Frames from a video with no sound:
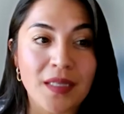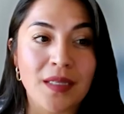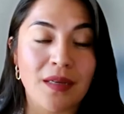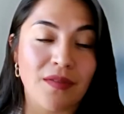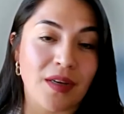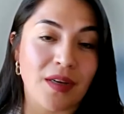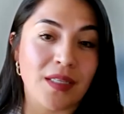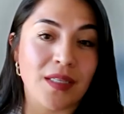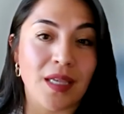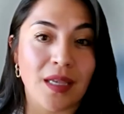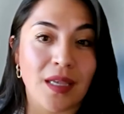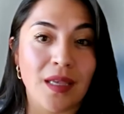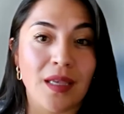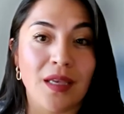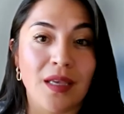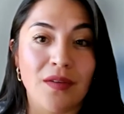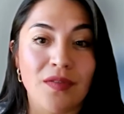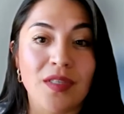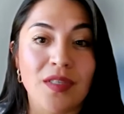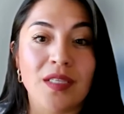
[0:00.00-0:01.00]
advice I can
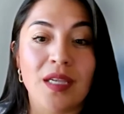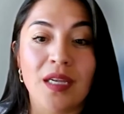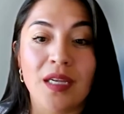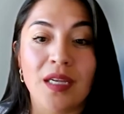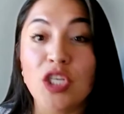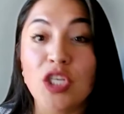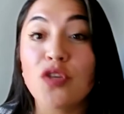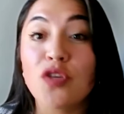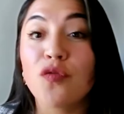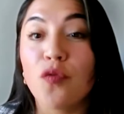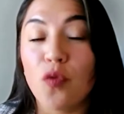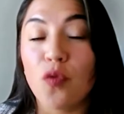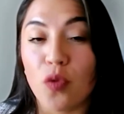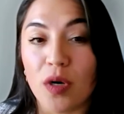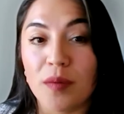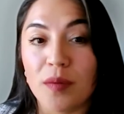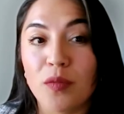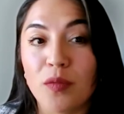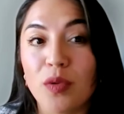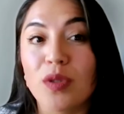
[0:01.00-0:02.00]
give is each
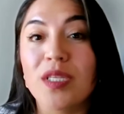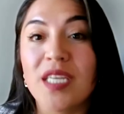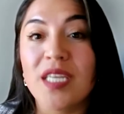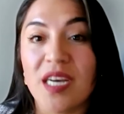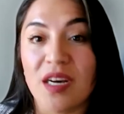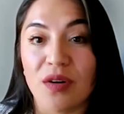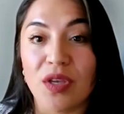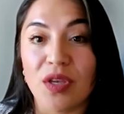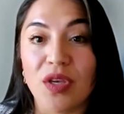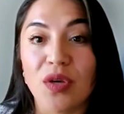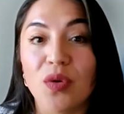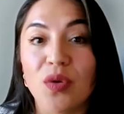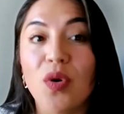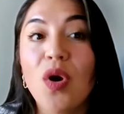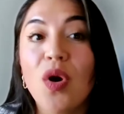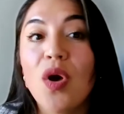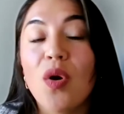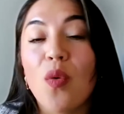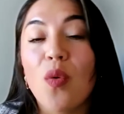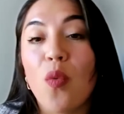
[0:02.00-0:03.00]
form will tell you
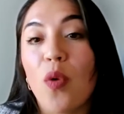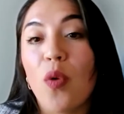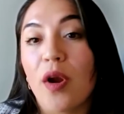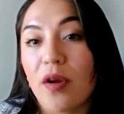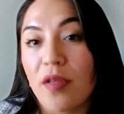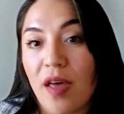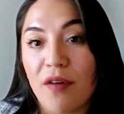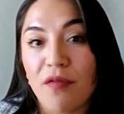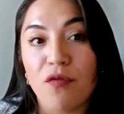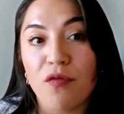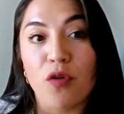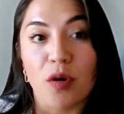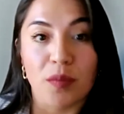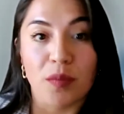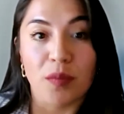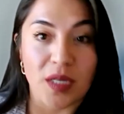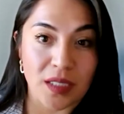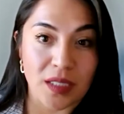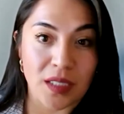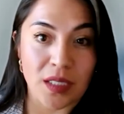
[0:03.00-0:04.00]
where that form
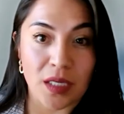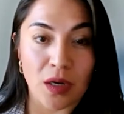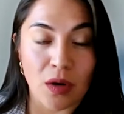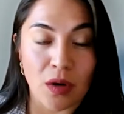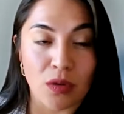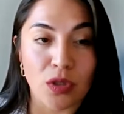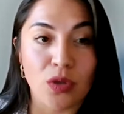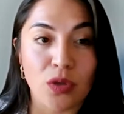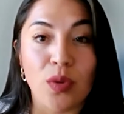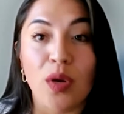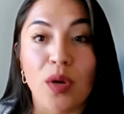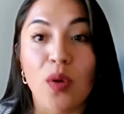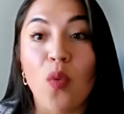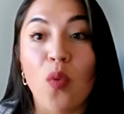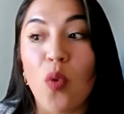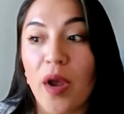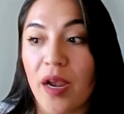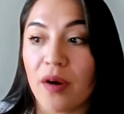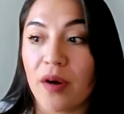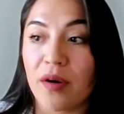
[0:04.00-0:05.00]
needs to go to and
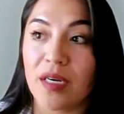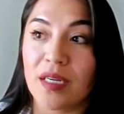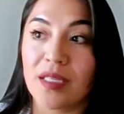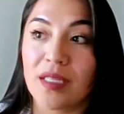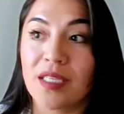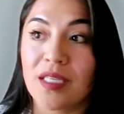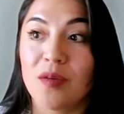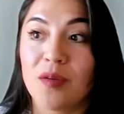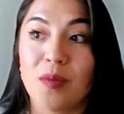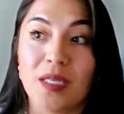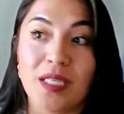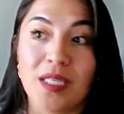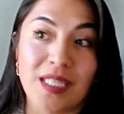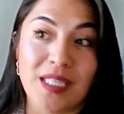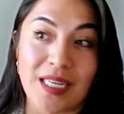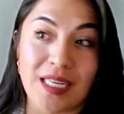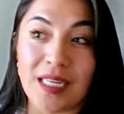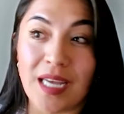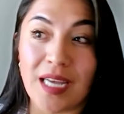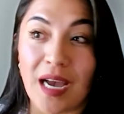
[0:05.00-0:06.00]
where it needs to be
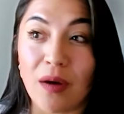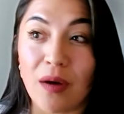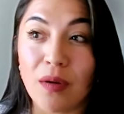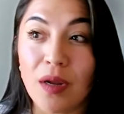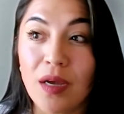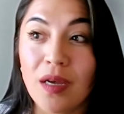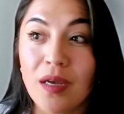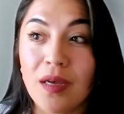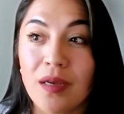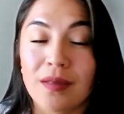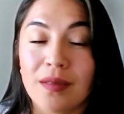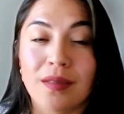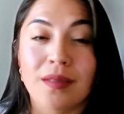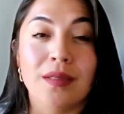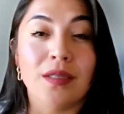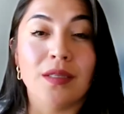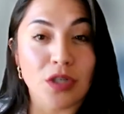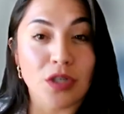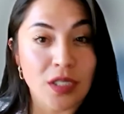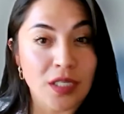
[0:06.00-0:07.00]
sent out. Since
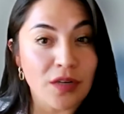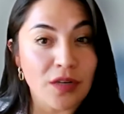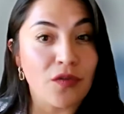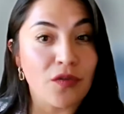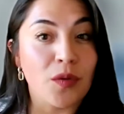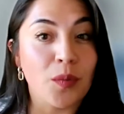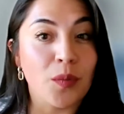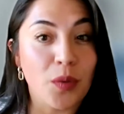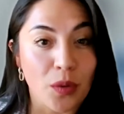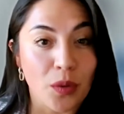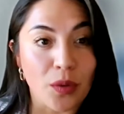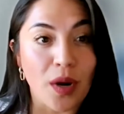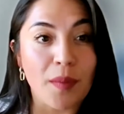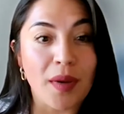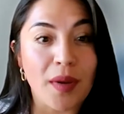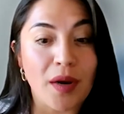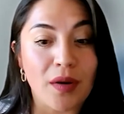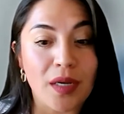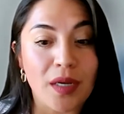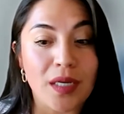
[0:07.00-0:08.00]
there's different program
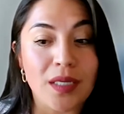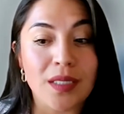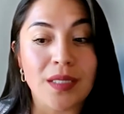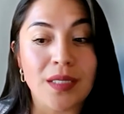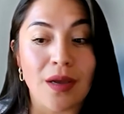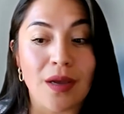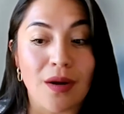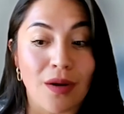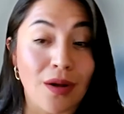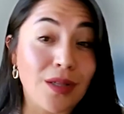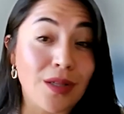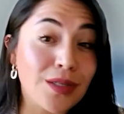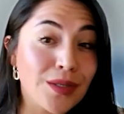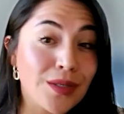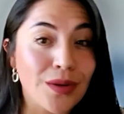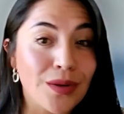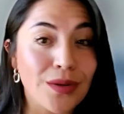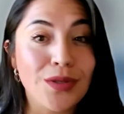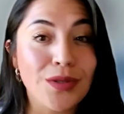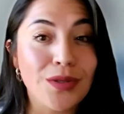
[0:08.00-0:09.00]
areas, they all do
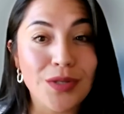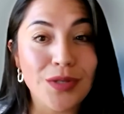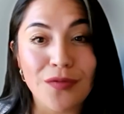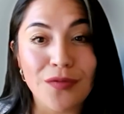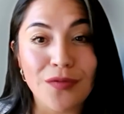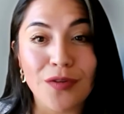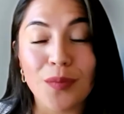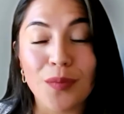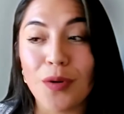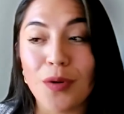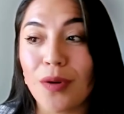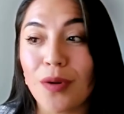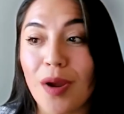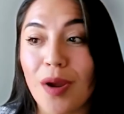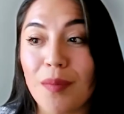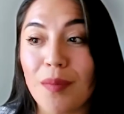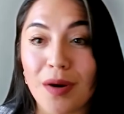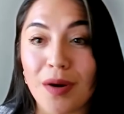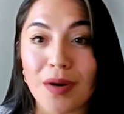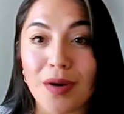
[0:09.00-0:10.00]
go to different program
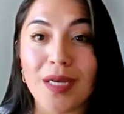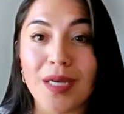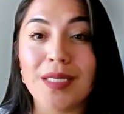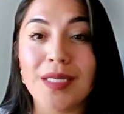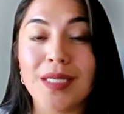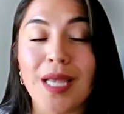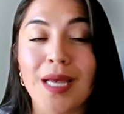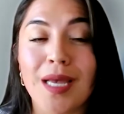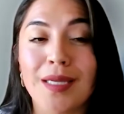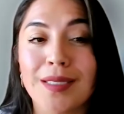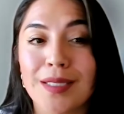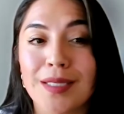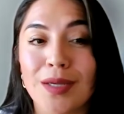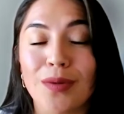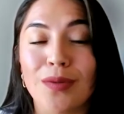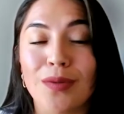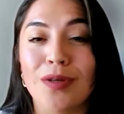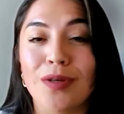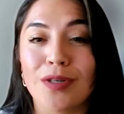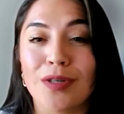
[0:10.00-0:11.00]
areas. And
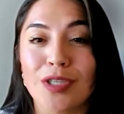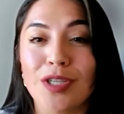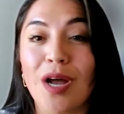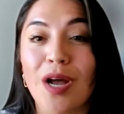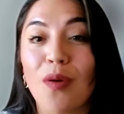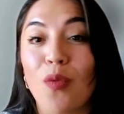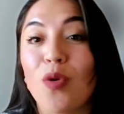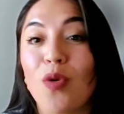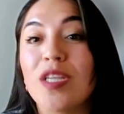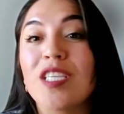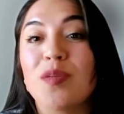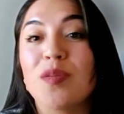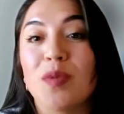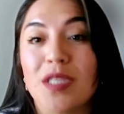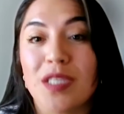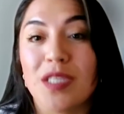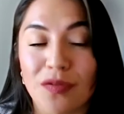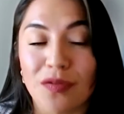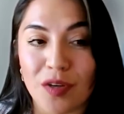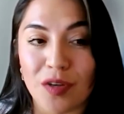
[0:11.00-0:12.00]
so there's not one
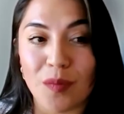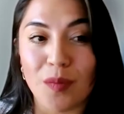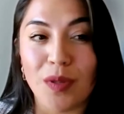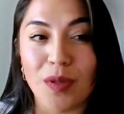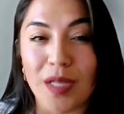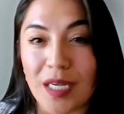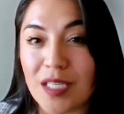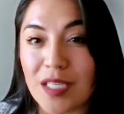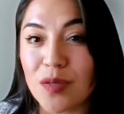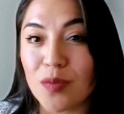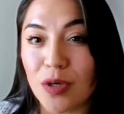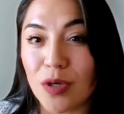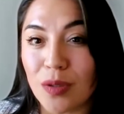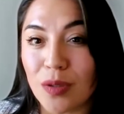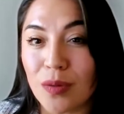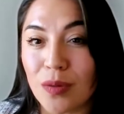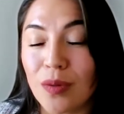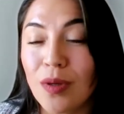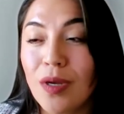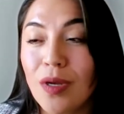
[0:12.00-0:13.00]
specific place where you